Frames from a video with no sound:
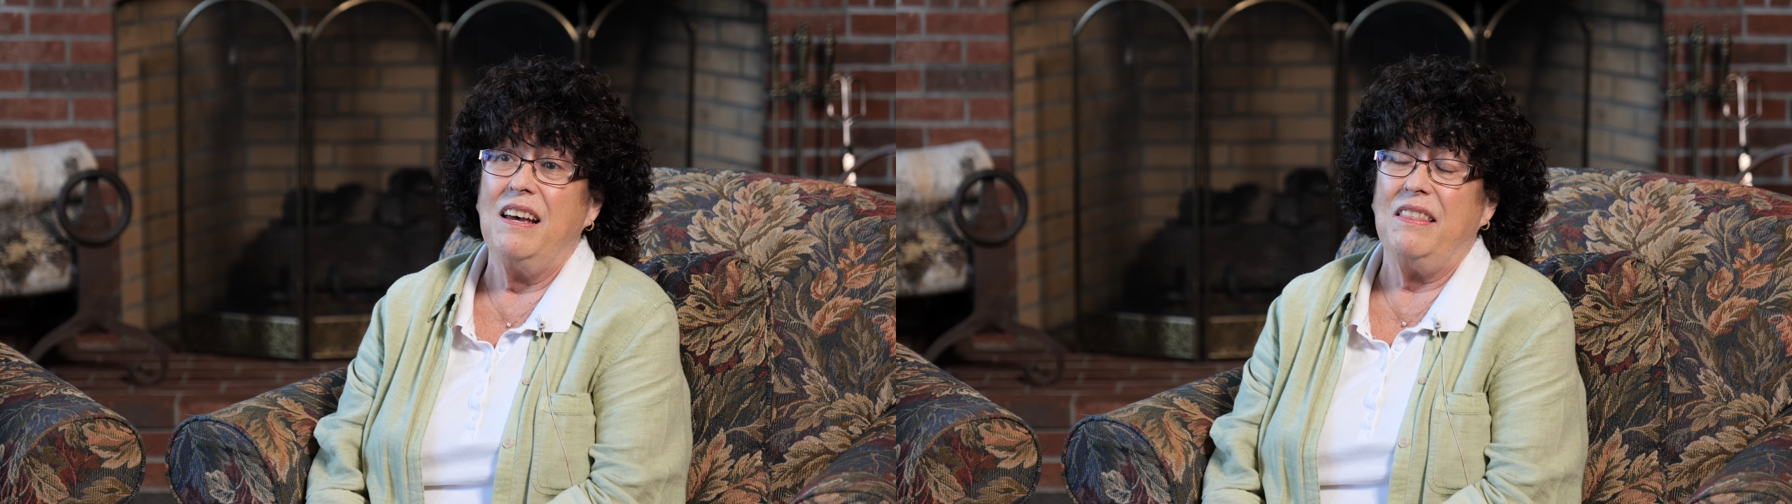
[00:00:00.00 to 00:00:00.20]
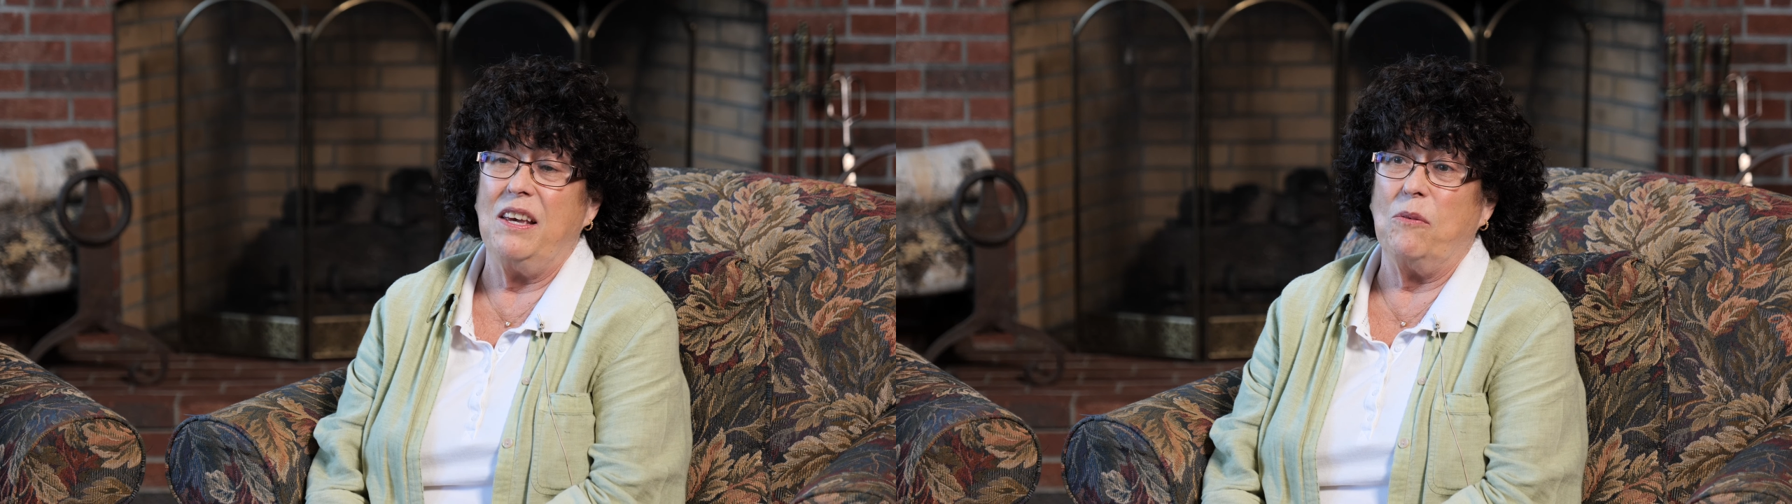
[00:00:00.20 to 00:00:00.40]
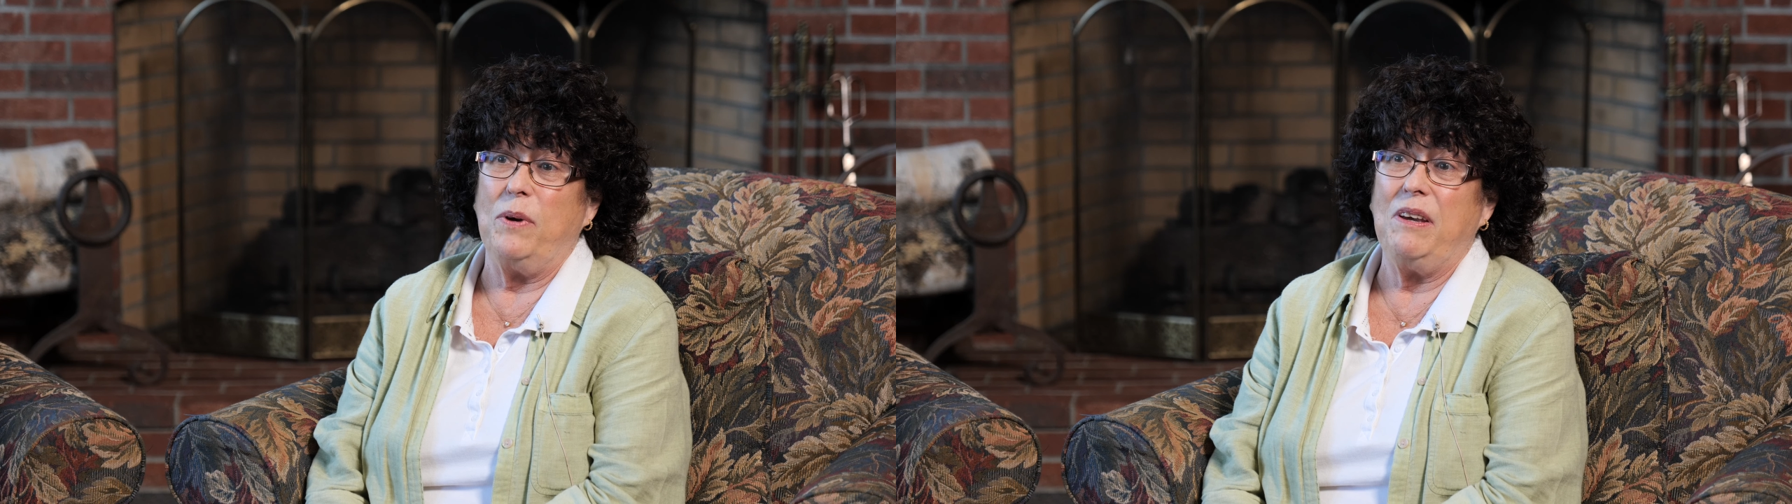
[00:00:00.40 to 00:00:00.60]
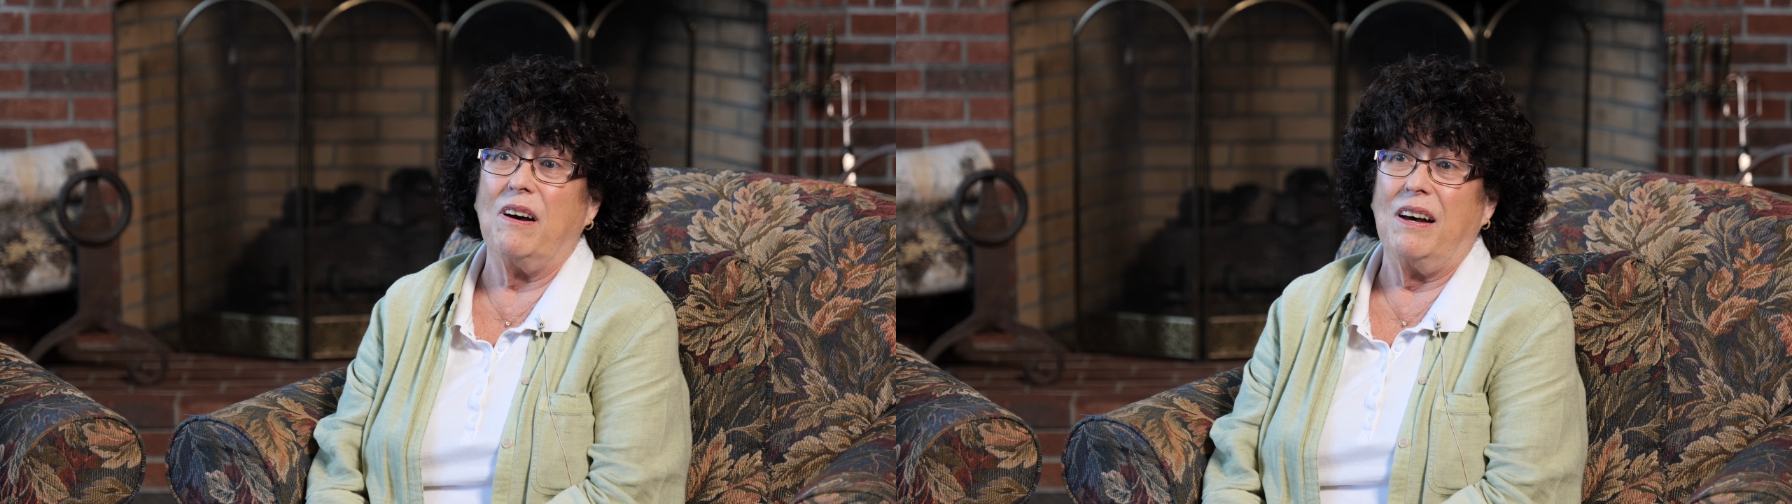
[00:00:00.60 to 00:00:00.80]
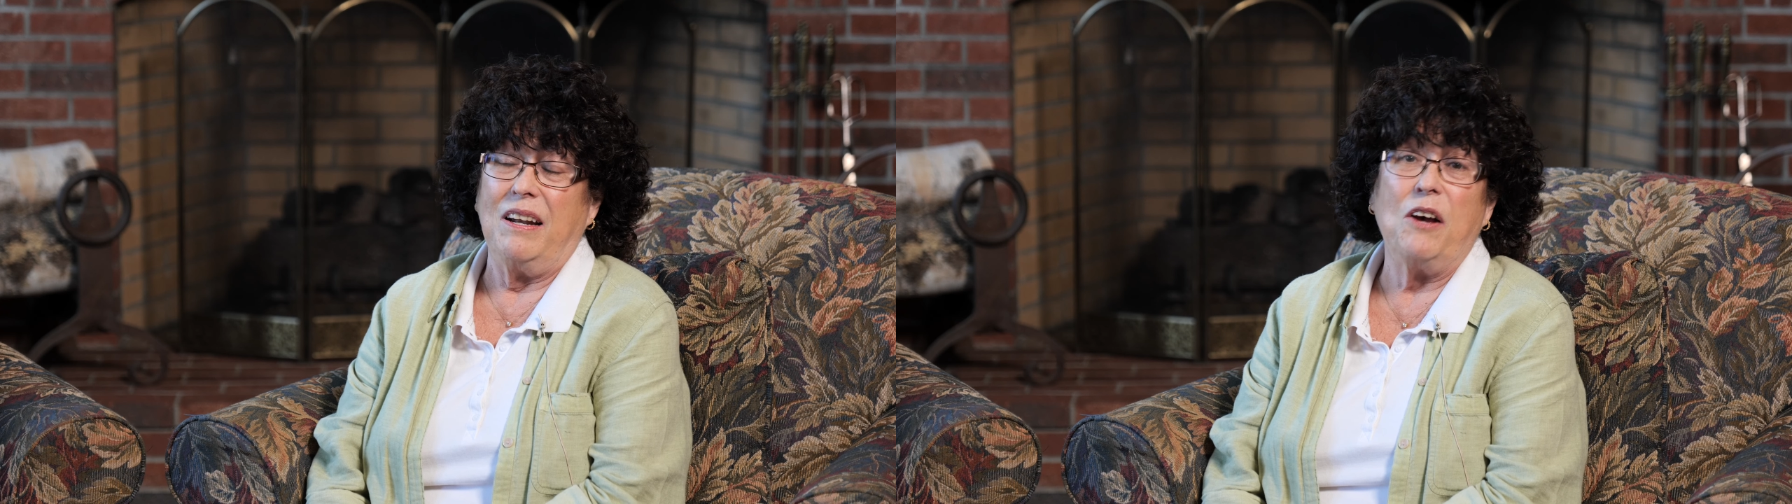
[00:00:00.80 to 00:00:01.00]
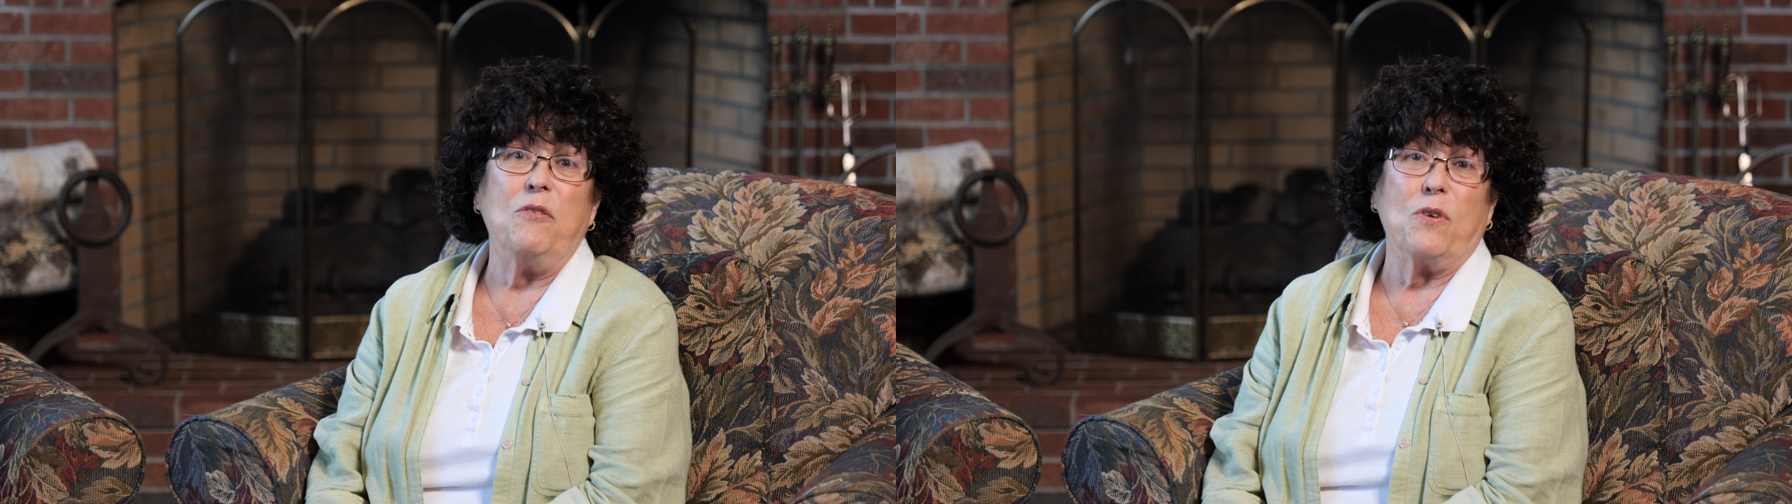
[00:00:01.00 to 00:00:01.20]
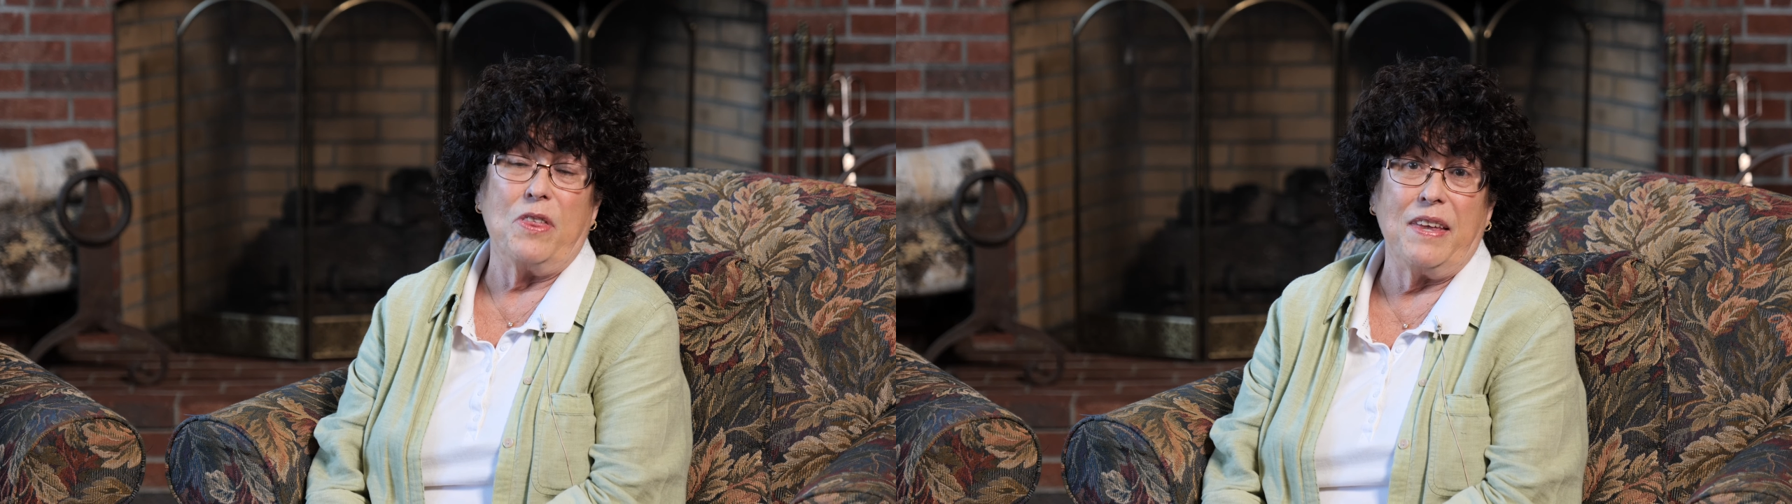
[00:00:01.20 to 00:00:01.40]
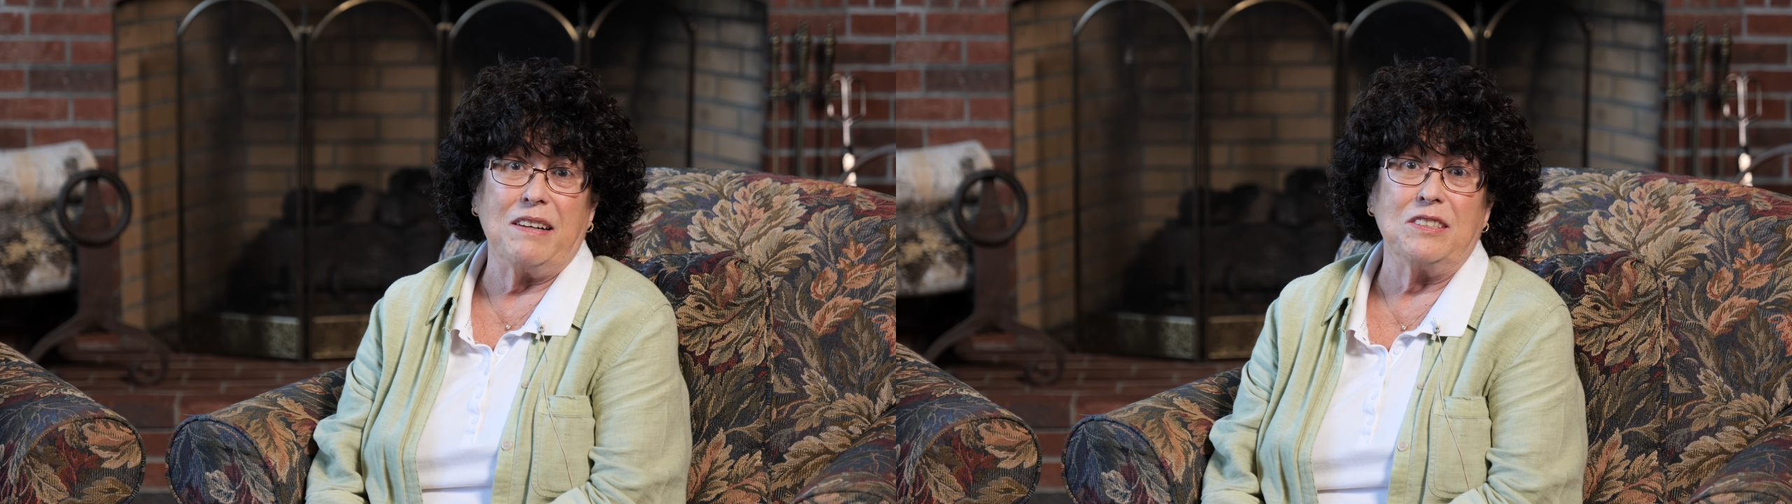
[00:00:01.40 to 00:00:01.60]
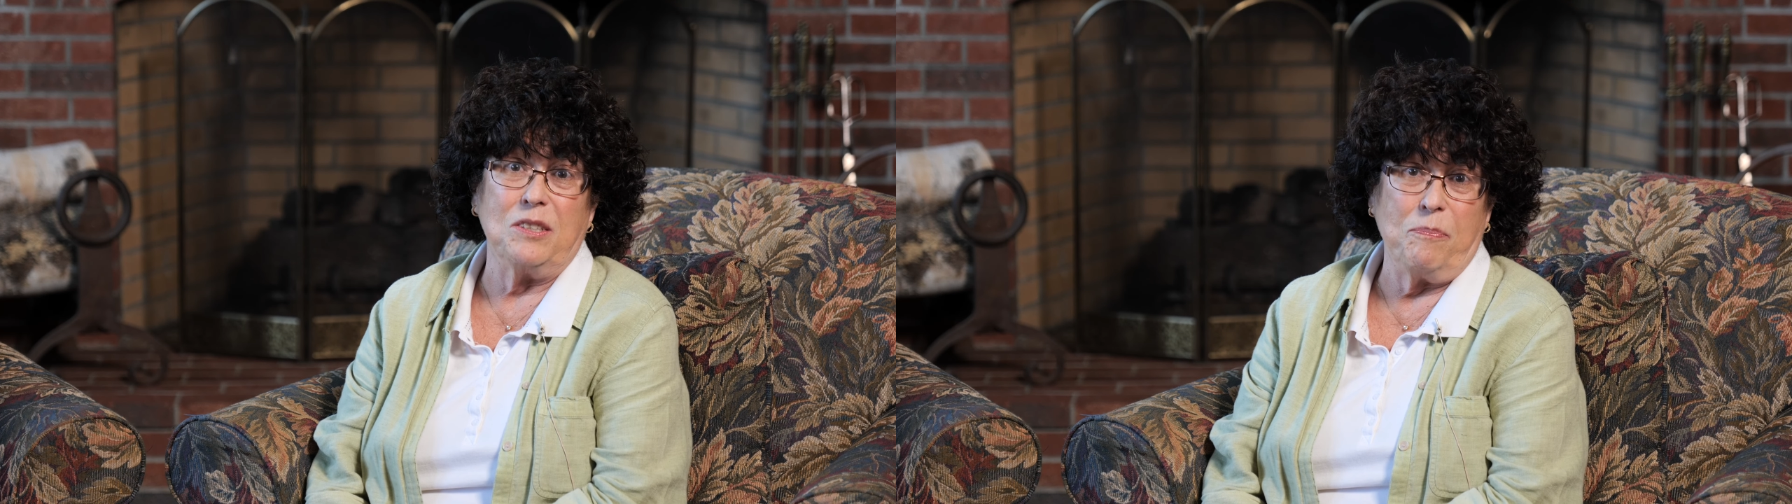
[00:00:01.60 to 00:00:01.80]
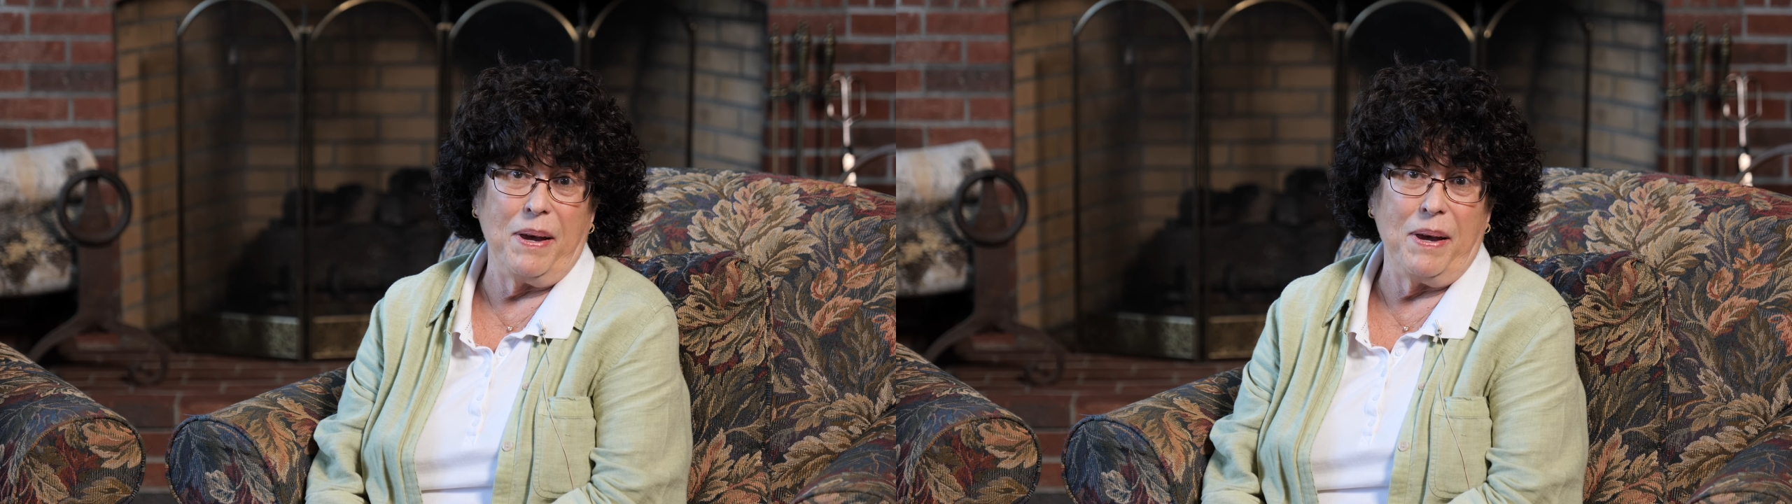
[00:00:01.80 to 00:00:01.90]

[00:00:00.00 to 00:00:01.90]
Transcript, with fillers: that we got over a thousand